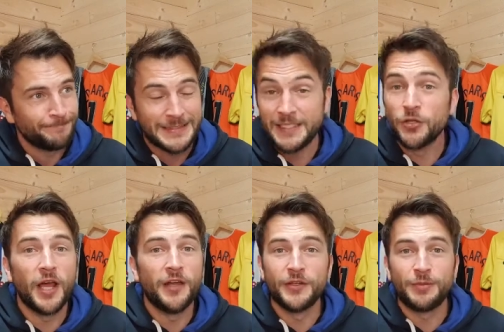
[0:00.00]
it's all
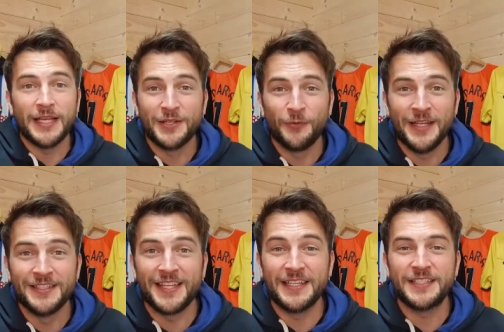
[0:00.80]
over the place at
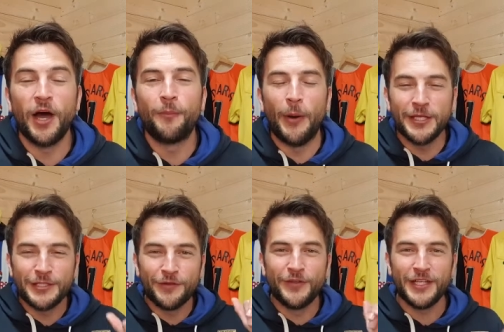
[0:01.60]
Wednesday. So I'll probably
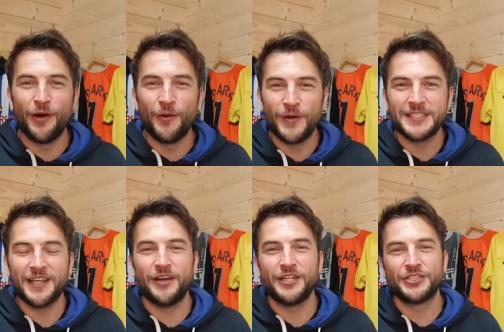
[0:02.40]
do a video on Wednesday
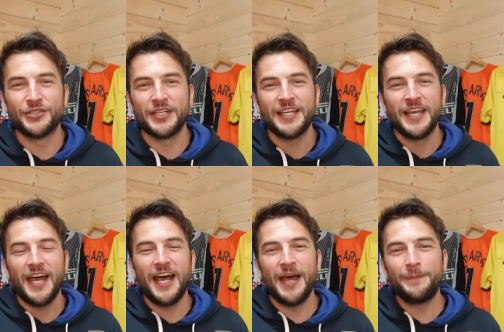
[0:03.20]
very shortly.
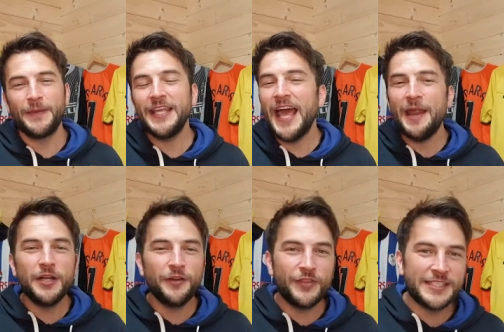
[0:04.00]
But yeah, let me
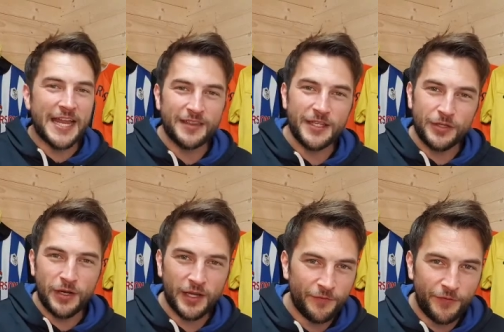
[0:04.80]
know if there's anything you'd
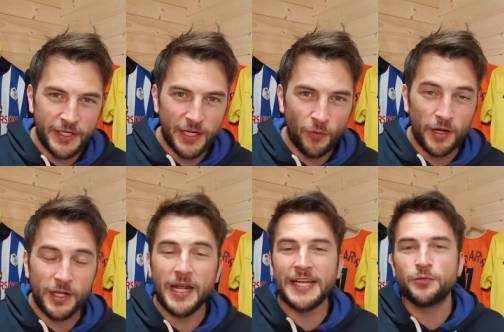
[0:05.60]
like a video on.
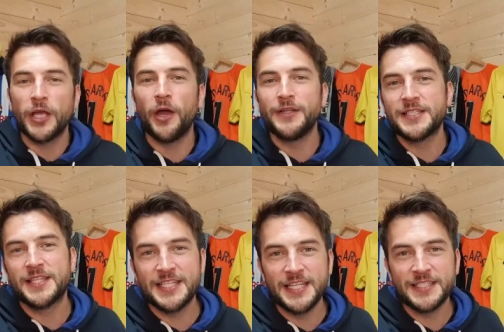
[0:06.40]
And as we go into the
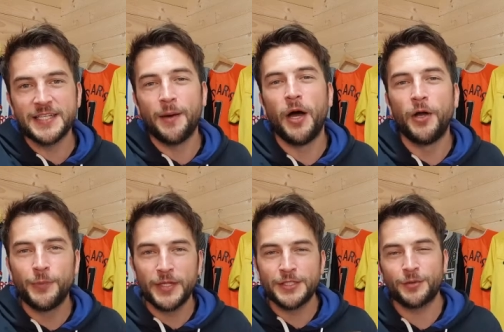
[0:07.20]
season, I'm
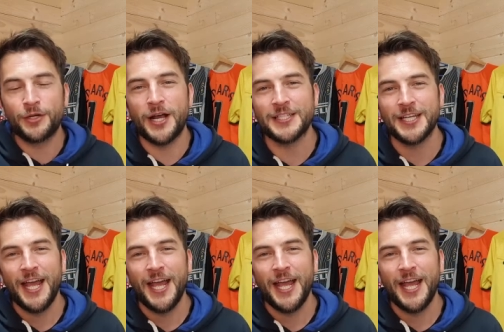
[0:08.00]
hoping to progress